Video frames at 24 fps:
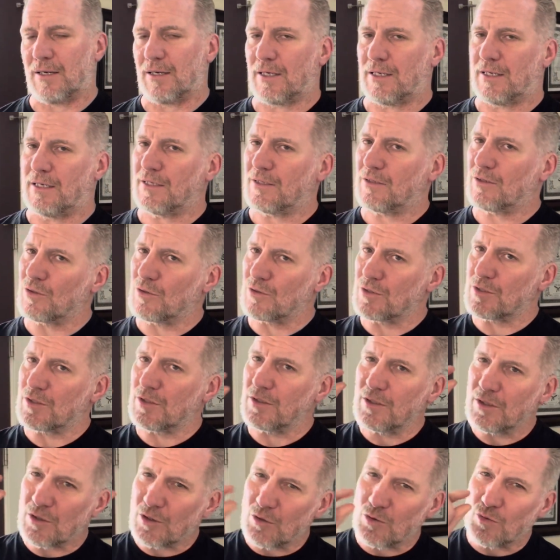get those
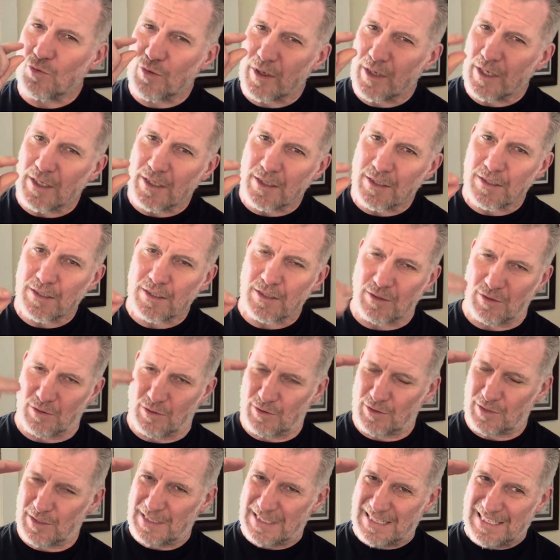little wins,
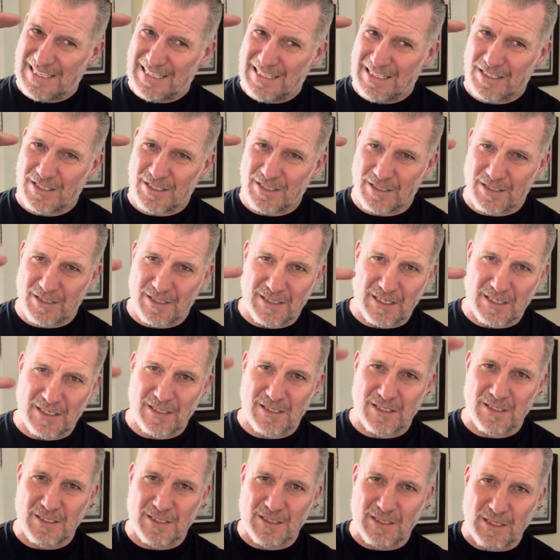those
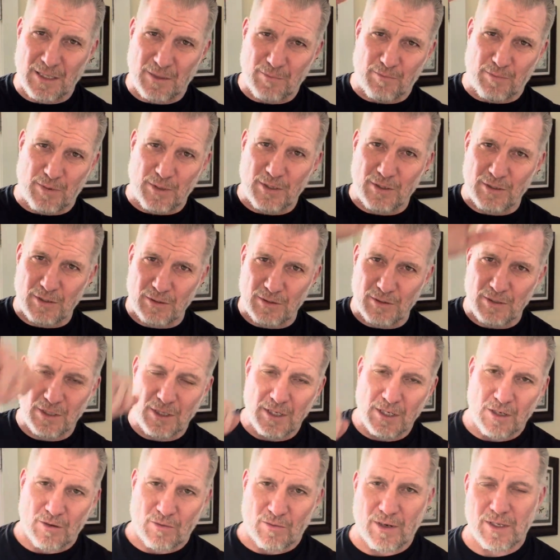successes that build,
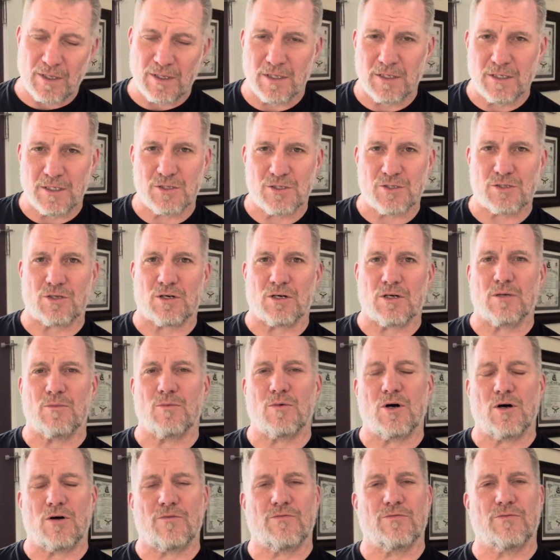rather than starting them
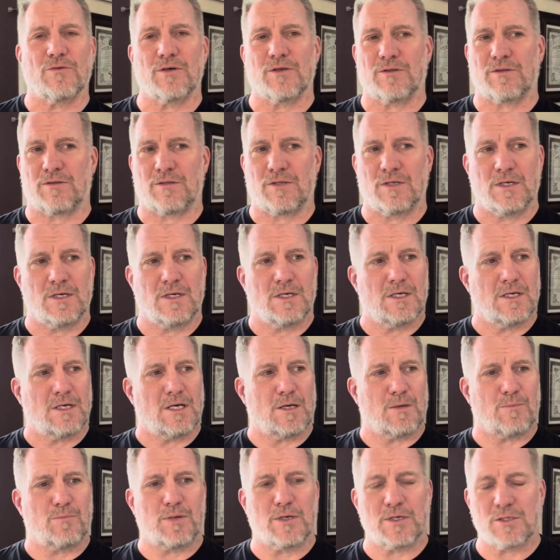off with a
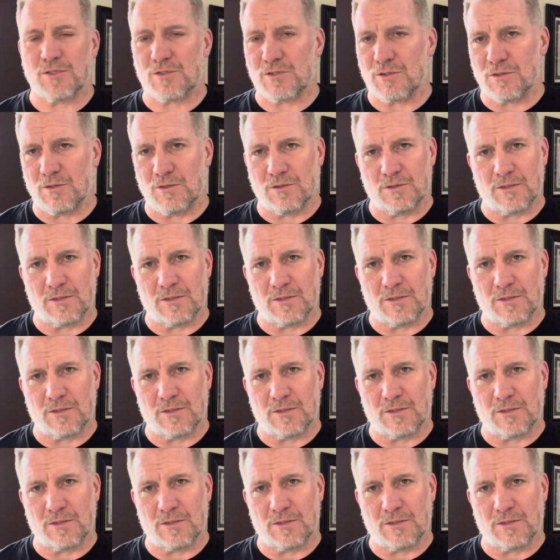pistol